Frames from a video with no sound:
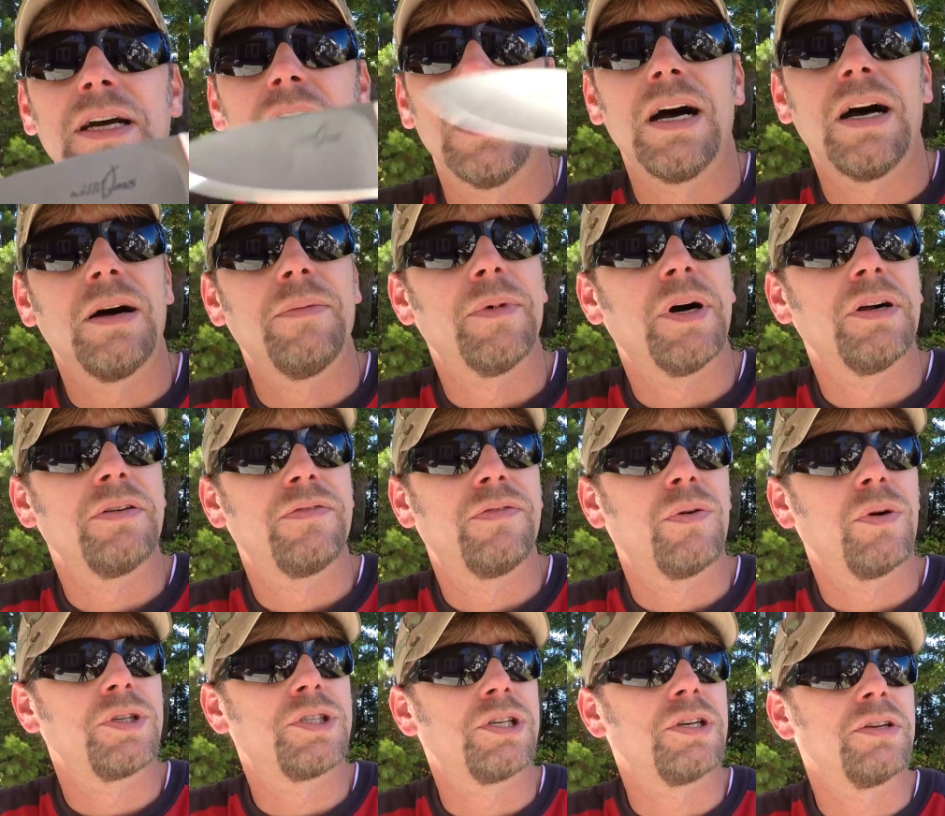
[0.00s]

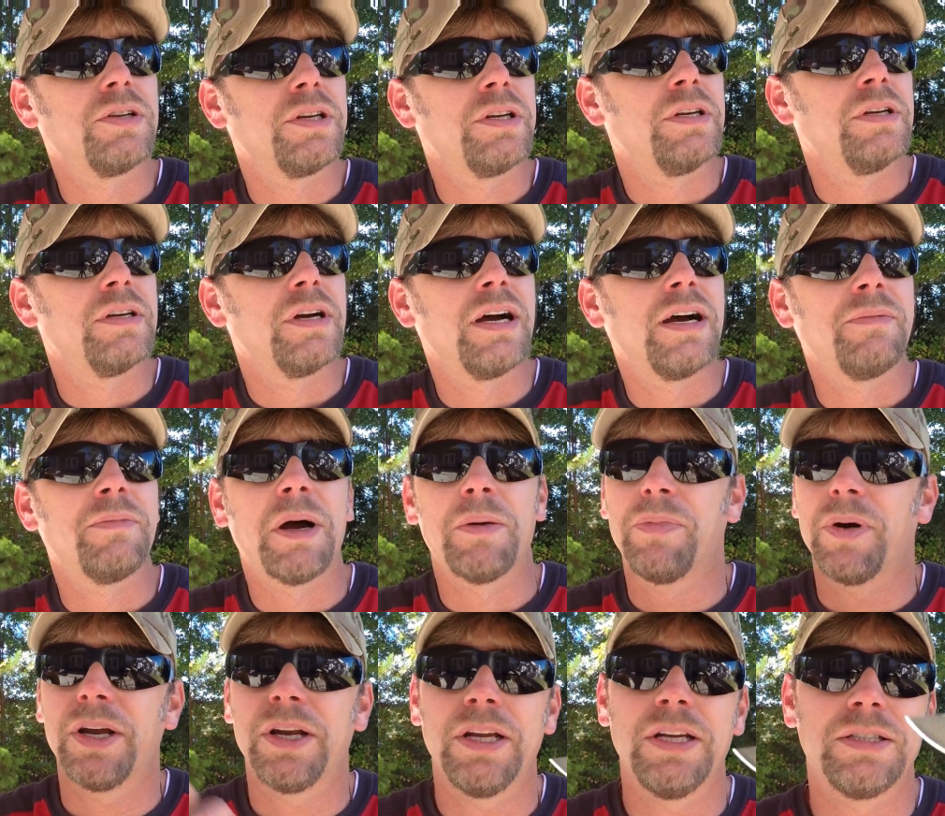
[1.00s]
Unfortunately, my
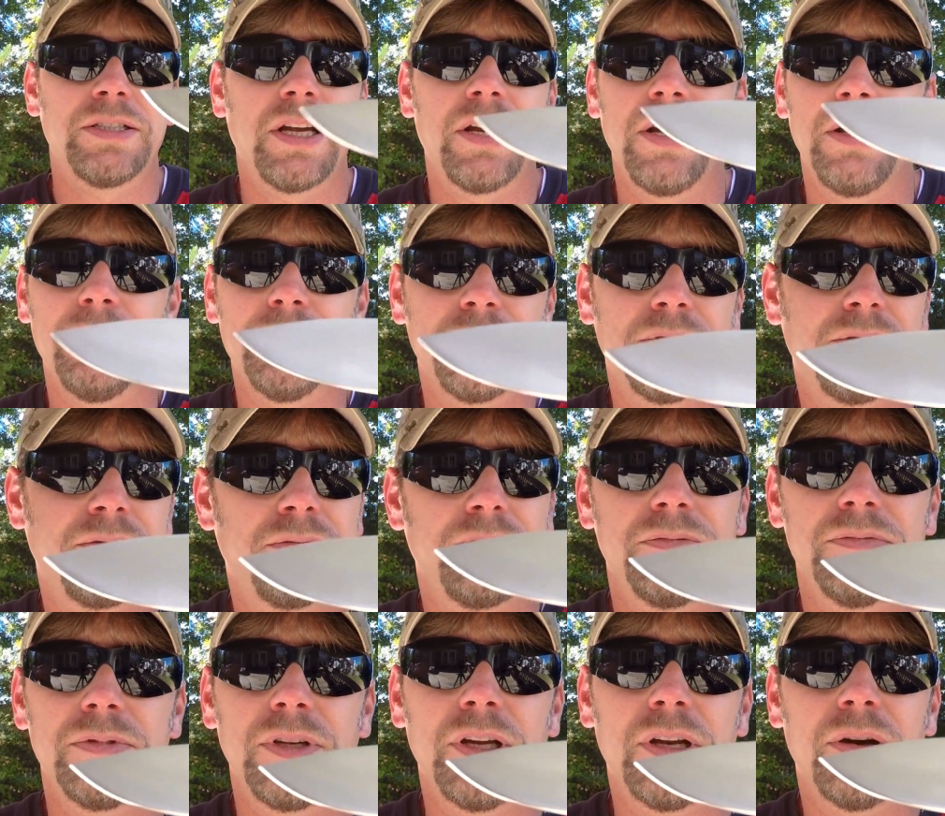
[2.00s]
buddy, he said he was,
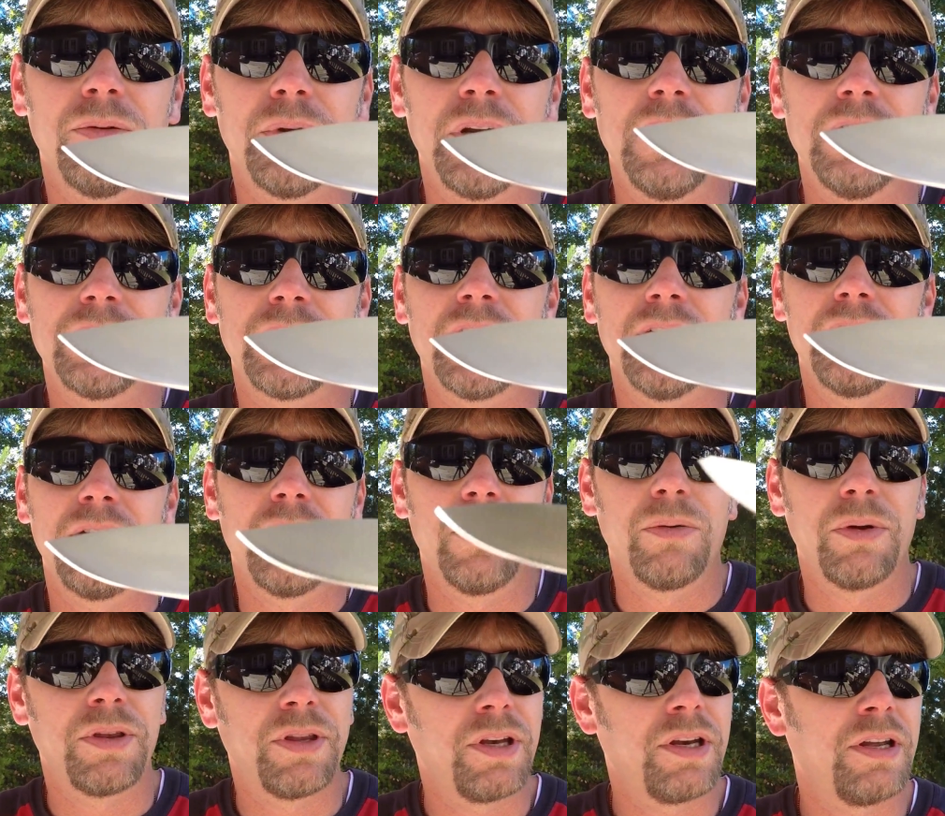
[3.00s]
you know, when he skinned
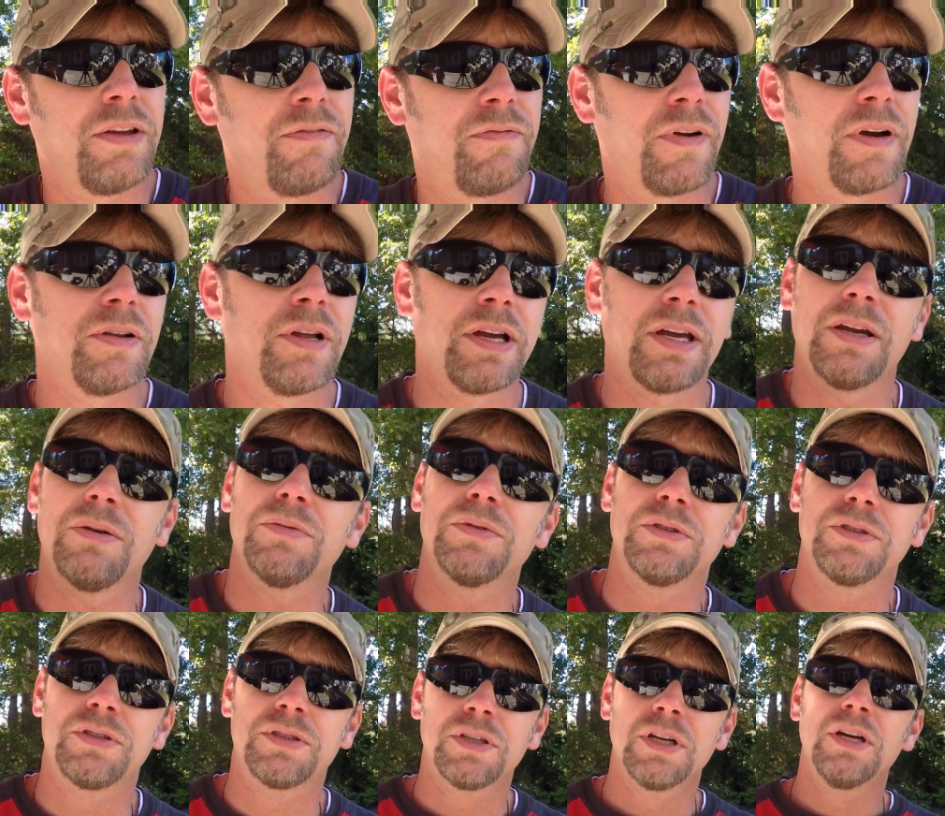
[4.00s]
deer with it, he felt like it
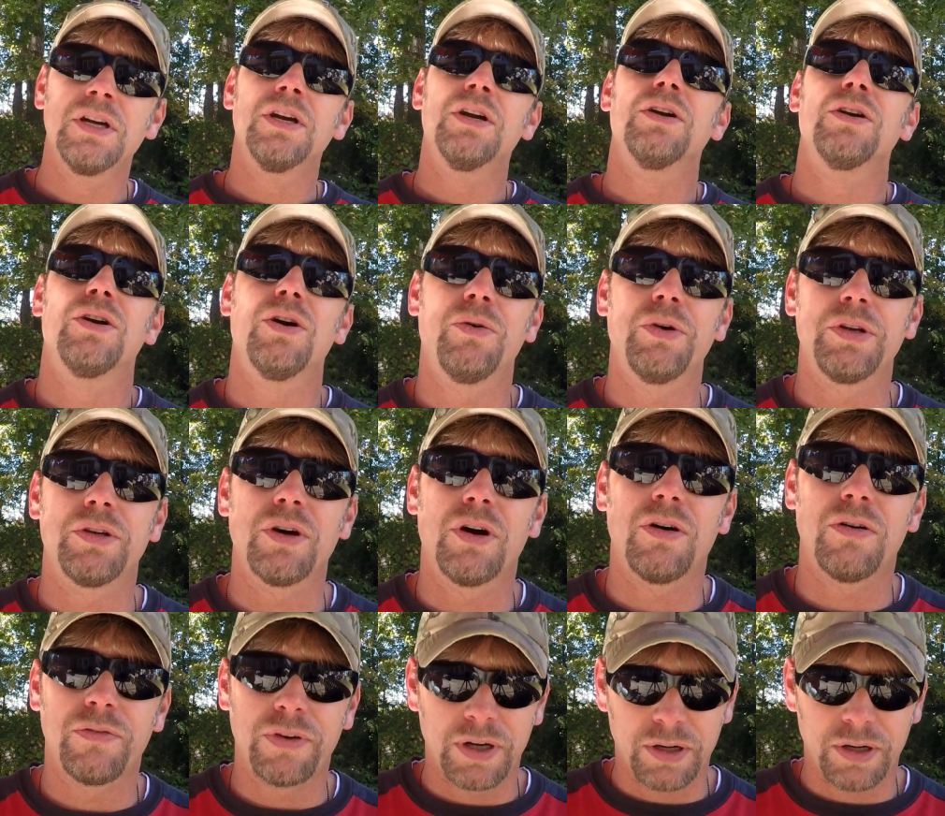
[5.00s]
was going dull